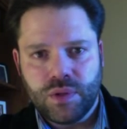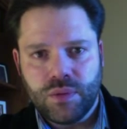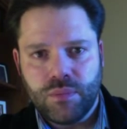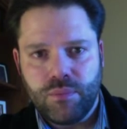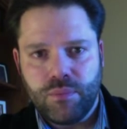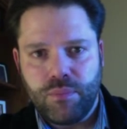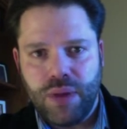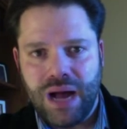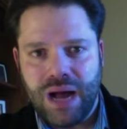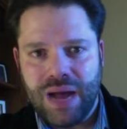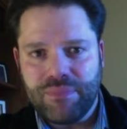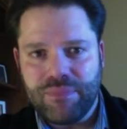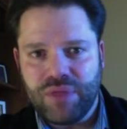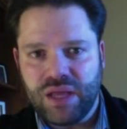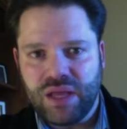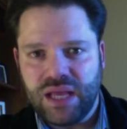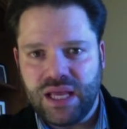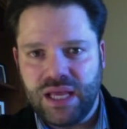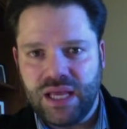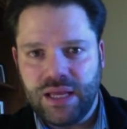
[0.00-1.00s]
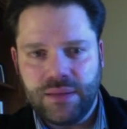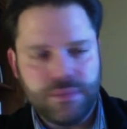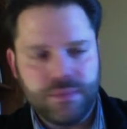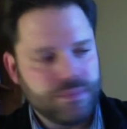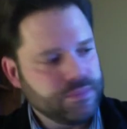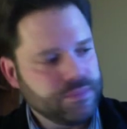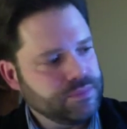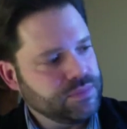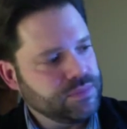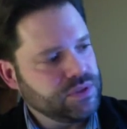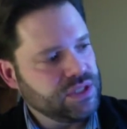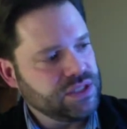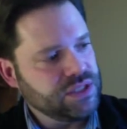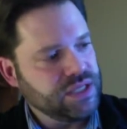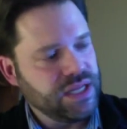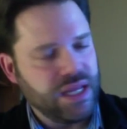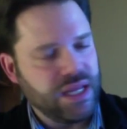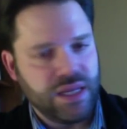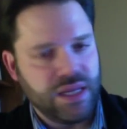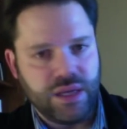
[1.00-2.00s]
pop the key just to
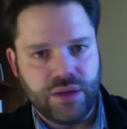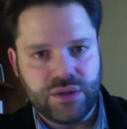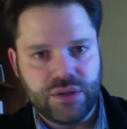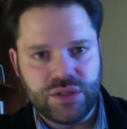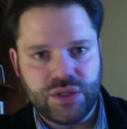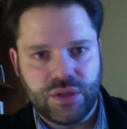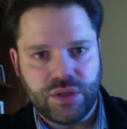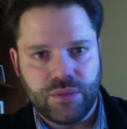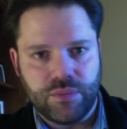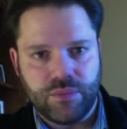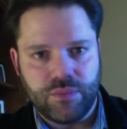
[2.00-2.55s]
get used to